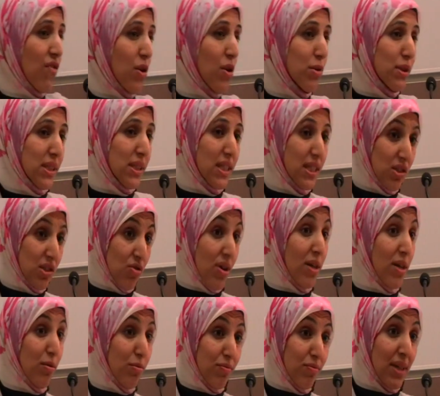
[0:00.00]
votes in
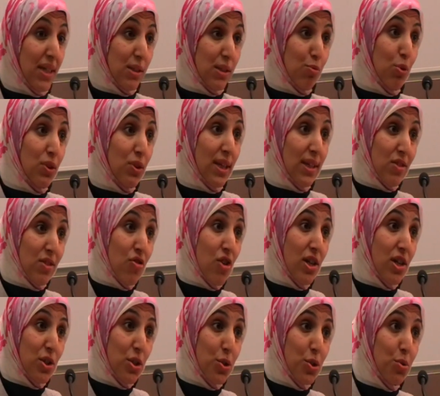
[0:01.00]
Israel. That's one they
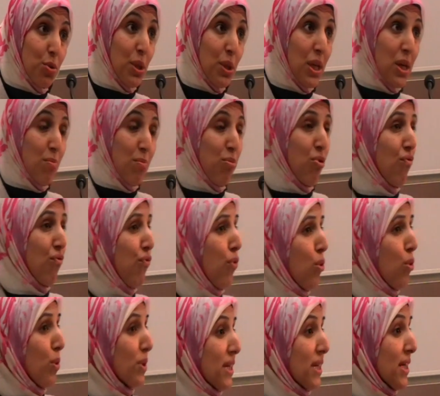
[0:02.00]
try to put
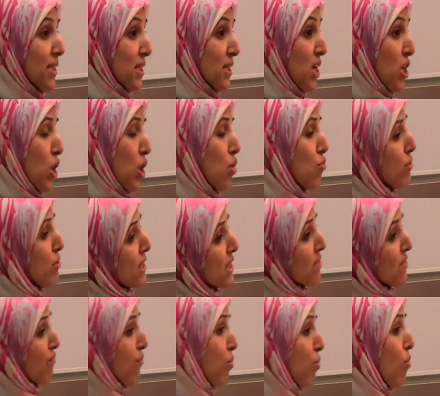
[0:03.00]
forward as a
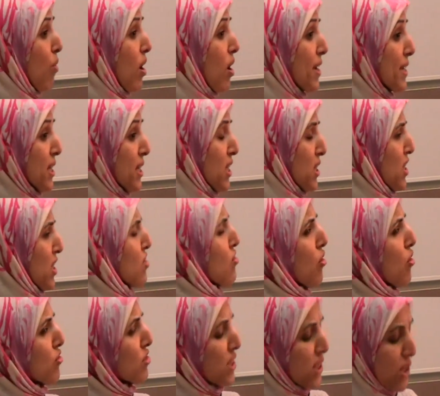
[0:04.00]
reason for why they're
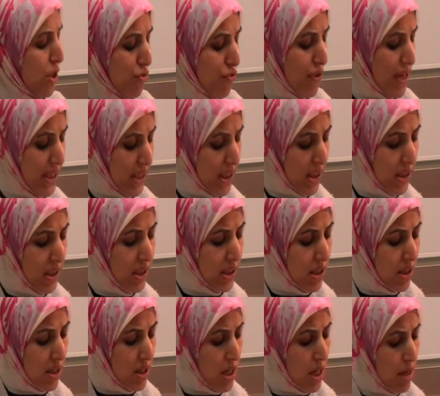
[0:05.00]
not so racist.
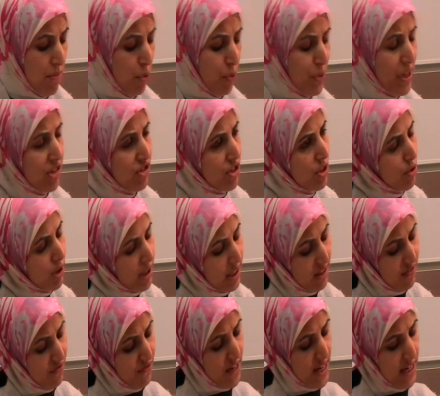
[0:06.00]
But when you actually look
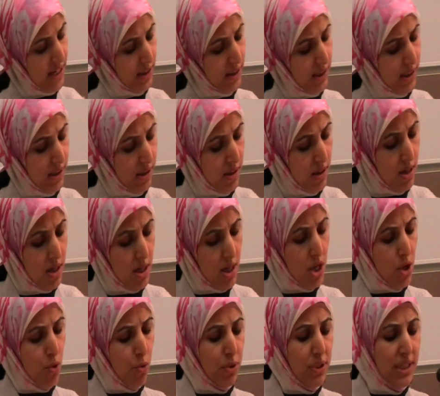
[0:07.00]
at the facts,
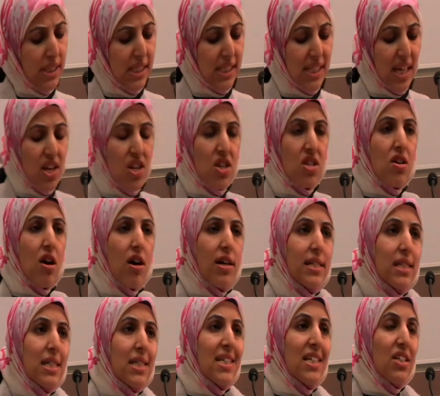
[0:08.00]
when you see that
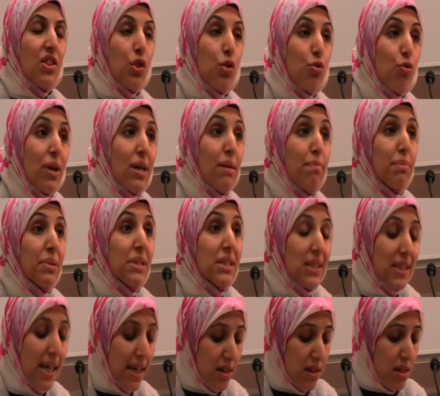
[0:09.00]

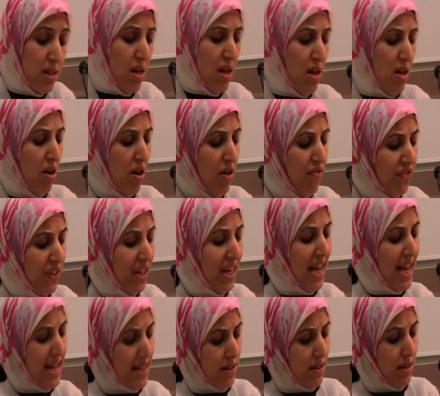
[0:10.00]
93% of the
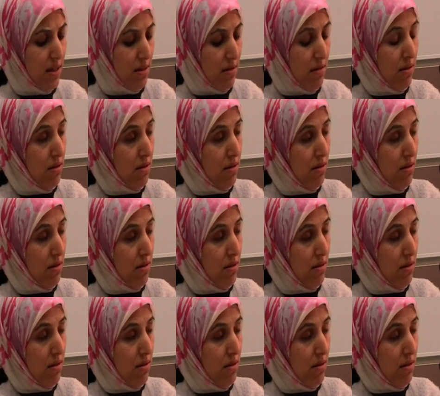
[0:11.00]
land